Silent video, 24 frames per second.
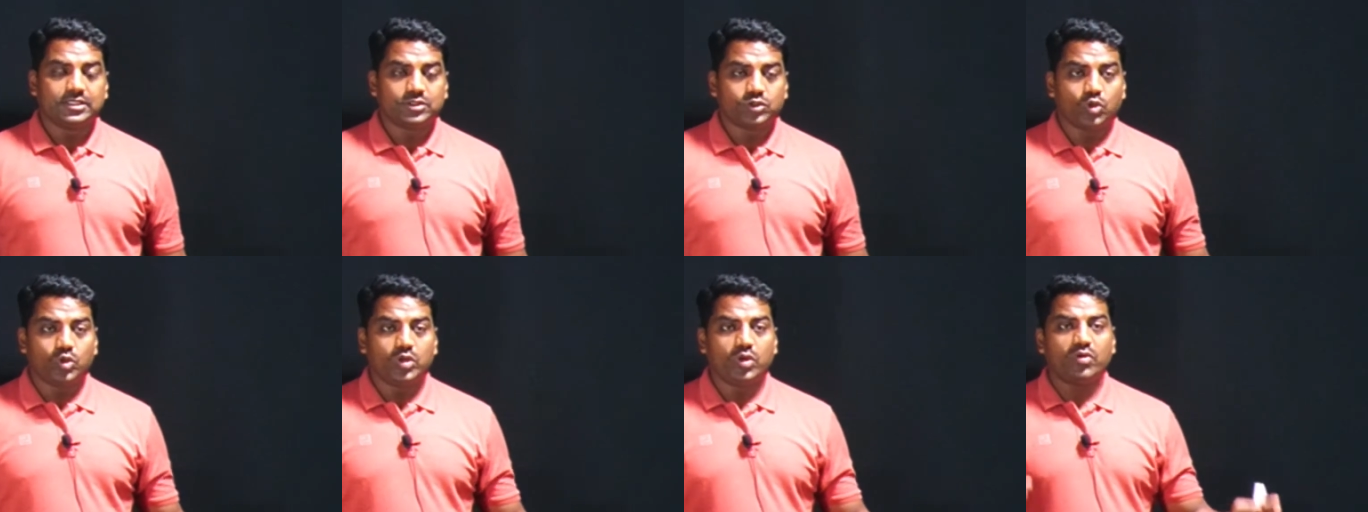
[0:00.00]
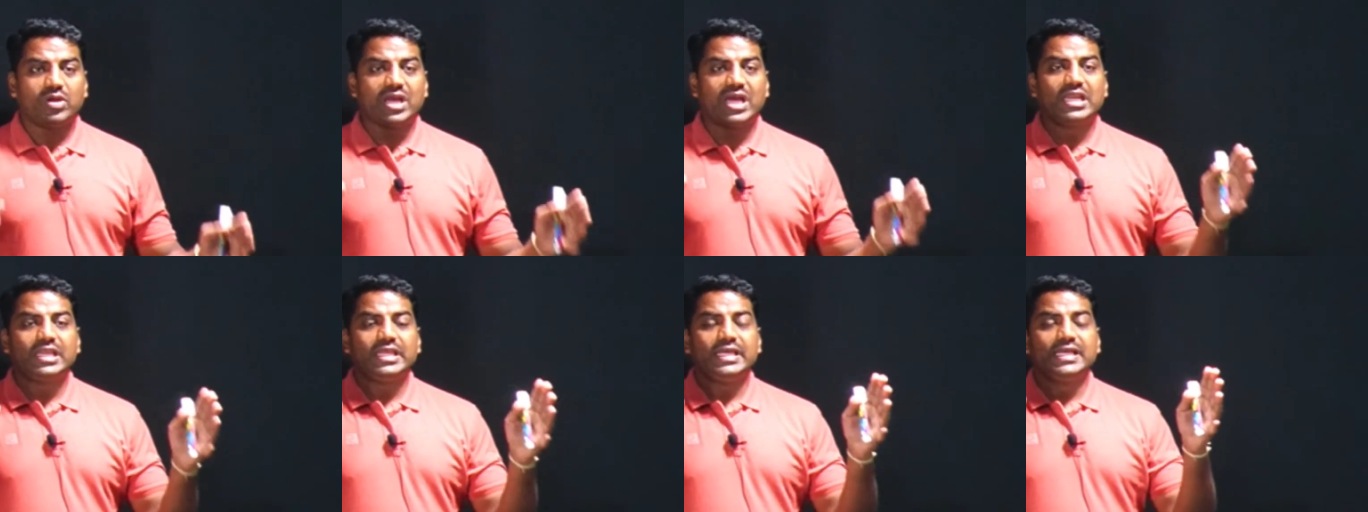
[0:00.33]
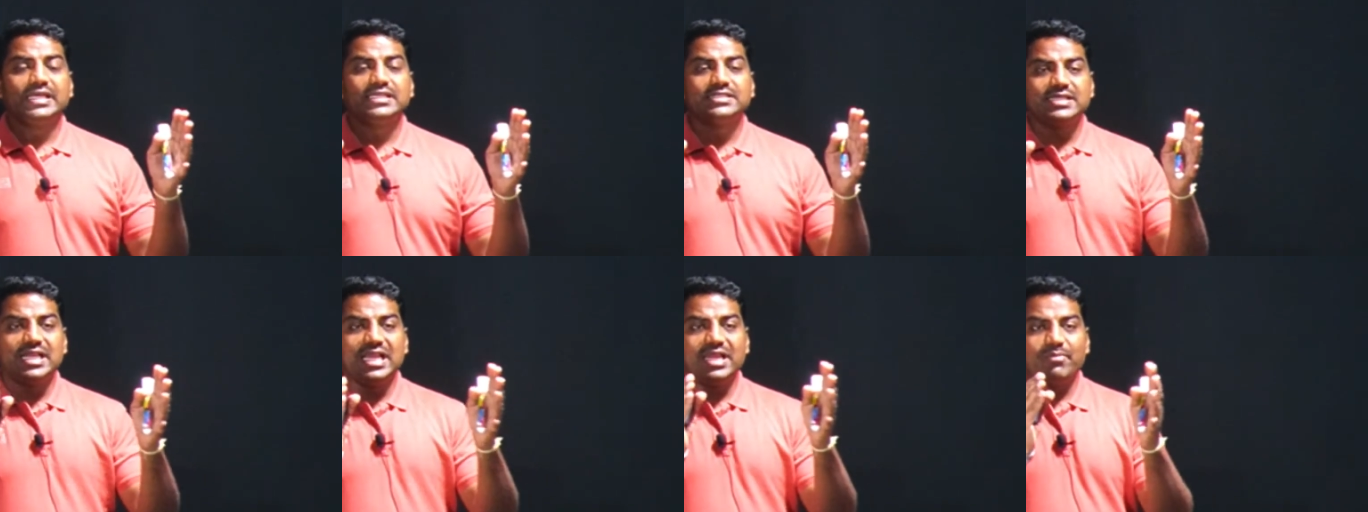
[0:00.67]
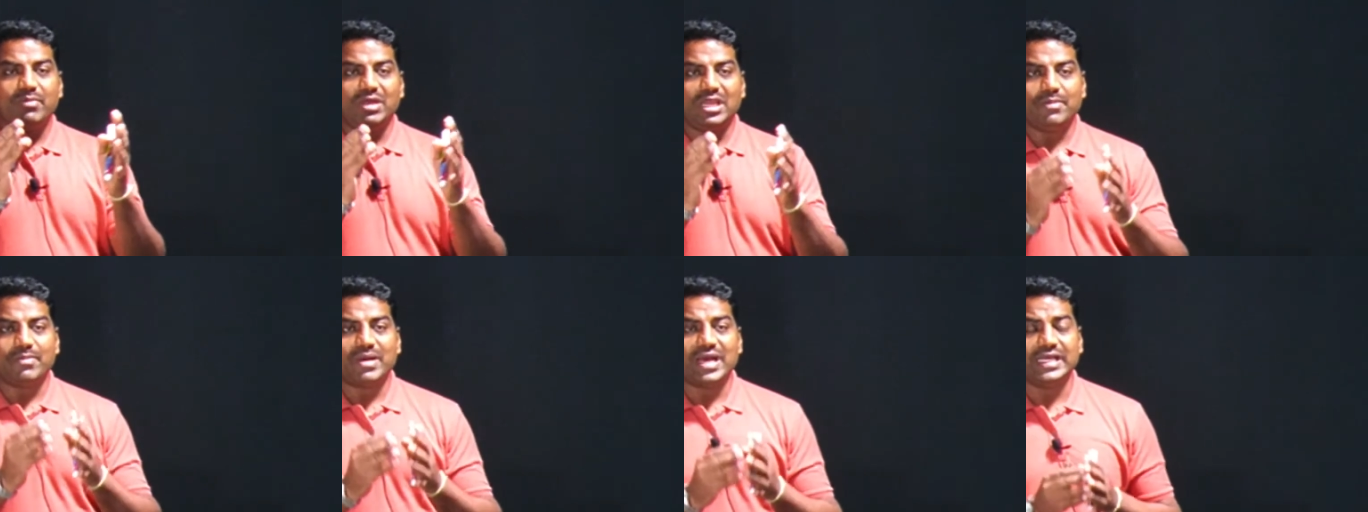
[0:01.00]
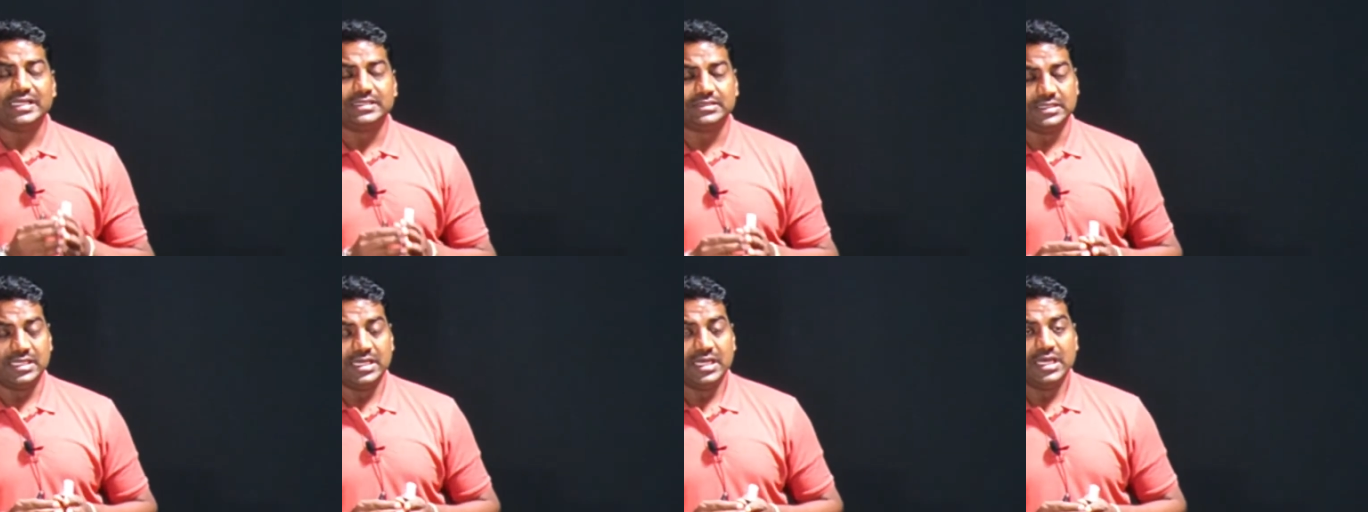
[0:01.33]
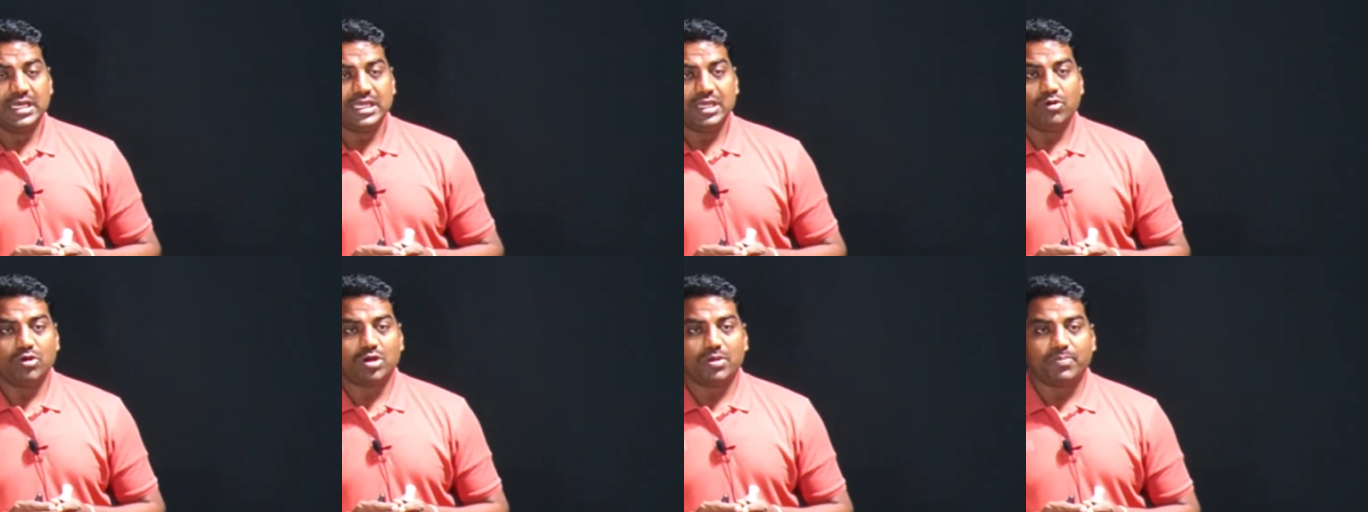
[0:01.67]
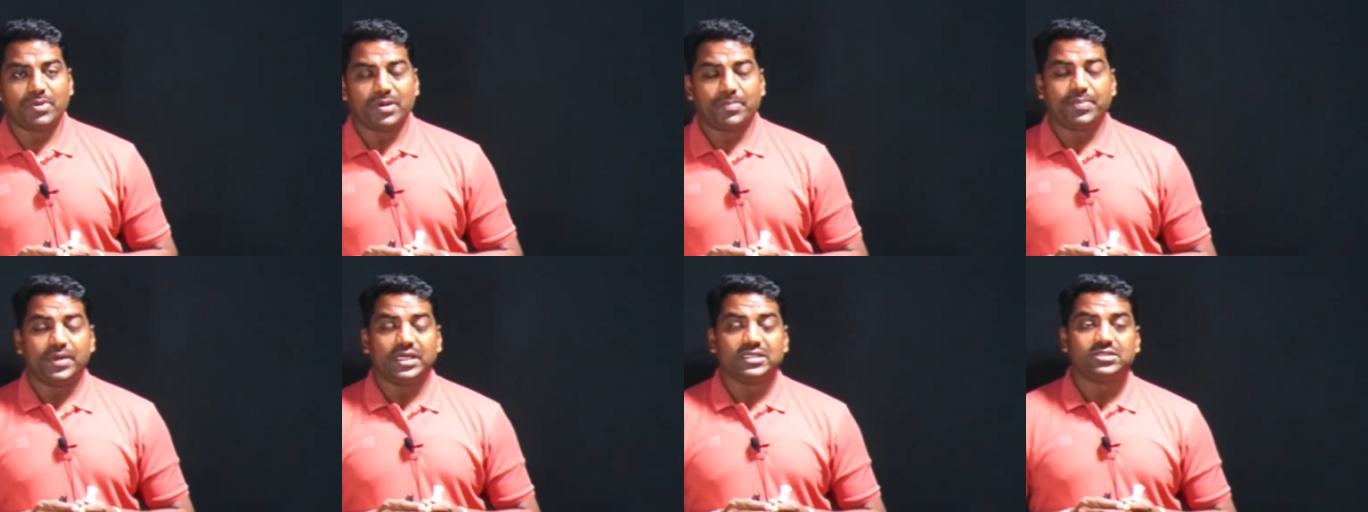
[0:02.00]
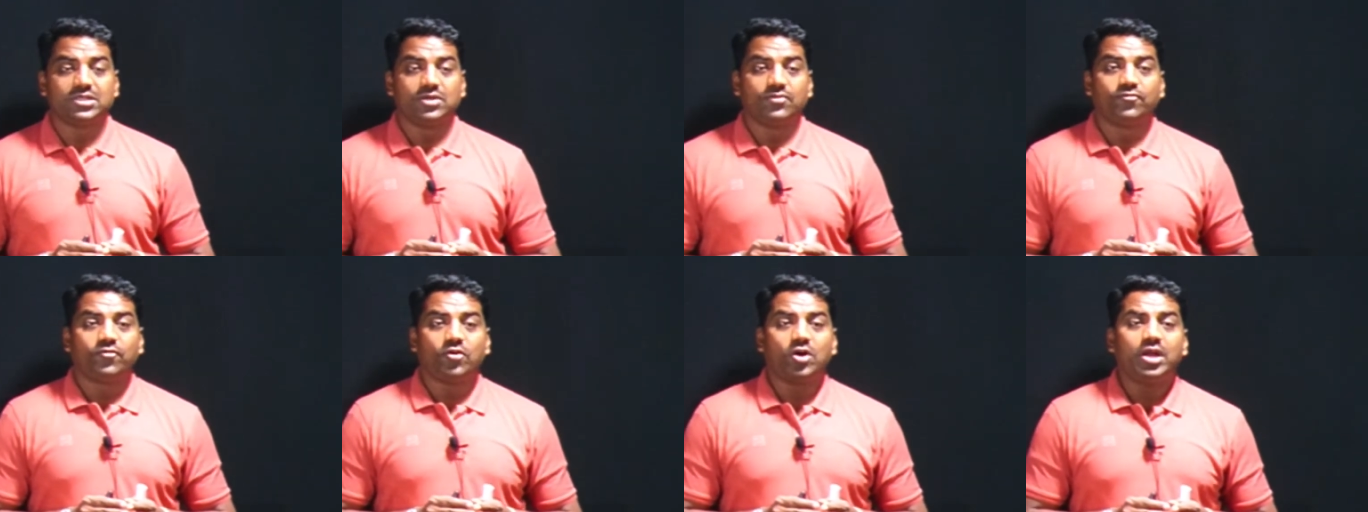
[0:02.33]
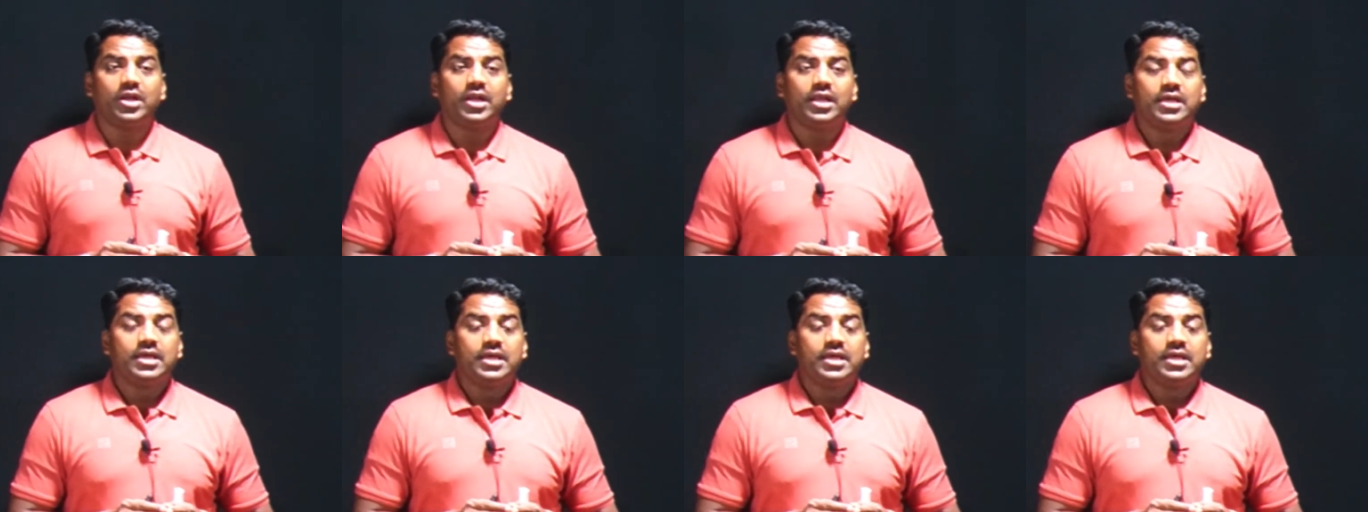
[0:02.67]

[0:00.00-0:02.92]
So you can easily minimize your preparation for